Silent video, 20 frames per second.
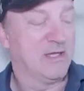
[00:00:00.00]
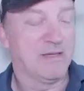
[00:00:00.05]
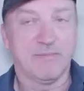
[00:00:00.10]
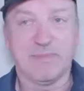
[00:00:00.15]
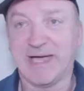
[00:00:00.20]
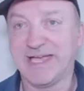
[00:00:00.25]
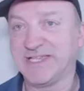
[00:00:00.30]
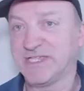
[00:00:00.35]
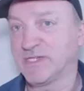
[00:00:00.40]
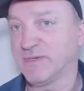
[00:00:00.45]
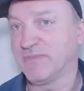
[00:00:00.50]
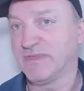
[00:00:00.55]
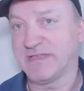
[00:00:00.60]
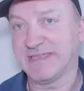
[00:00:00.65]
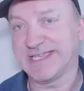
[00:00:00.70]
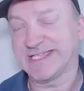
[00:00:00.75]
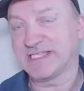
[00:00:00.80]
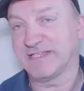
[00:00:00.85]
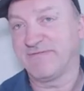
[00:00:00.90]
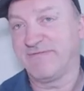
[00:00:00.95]
Buying something
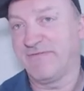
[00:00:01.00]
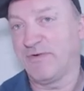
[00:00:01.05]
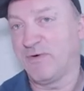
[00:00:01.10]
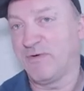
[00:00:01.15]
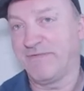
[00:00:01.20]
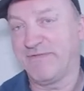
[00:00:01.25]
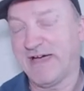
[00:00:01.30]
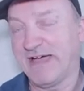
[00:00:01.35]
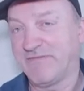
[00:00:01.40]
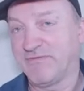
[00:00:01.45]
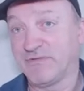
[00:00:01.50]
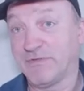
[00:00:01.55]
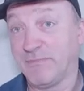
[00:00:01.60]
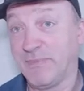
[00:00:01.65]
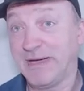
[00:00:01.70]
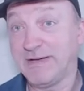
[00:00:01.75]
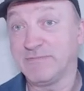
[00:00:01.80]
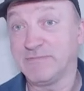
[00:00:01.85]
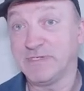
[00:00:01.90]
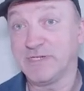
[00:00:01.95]
that's
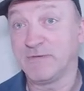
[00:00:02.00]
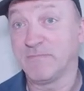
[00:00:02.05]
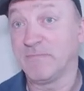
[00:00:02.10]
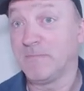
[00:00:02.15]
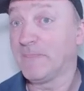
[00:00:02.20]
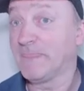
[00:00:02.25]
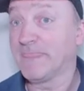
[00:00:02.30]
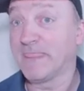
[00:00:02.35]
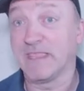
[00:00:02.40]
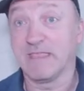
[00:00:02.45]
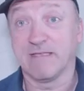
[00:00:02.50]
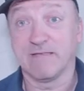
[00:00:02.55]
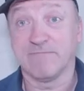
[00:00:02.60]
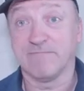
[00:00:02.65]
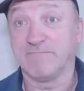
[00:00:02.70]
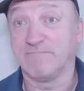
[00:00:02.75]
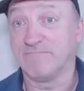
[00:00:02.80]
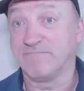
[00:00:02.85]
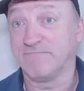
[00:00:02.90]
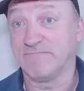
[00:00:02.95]
£400-500,
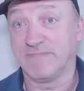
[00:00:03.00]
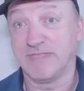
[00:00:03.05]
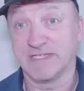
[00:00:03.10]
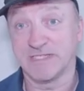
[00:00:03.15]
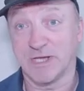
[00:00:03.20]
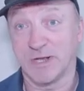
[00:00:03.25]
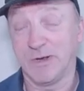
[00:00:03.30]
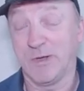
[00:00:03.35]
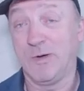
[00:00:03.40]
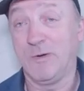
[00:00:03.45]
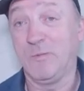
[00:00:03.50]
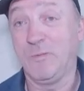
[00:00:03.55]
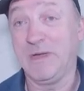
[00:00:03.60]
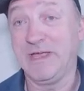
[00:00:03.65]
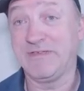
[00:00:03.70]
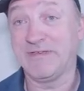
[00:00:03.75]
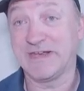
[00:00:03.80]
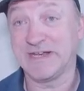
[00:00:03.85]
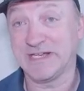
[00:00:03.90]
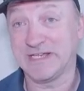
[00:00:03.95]
there's a long
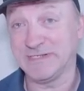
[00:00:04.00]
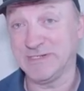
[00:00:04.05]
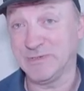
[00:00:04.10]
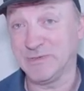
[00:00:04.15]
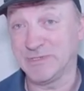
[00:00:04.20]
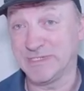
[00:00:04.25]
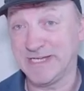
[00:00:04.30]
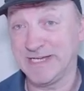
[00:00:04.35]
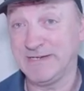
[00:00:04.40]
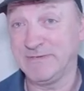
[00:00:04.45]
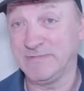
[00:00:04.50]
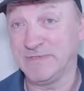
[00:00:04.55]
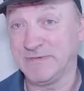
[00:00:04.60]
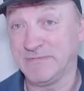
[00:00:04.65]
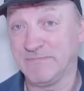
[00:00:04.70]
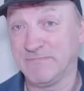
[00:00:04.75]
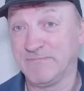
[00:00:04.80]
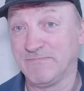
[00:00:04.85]
way that it can go down,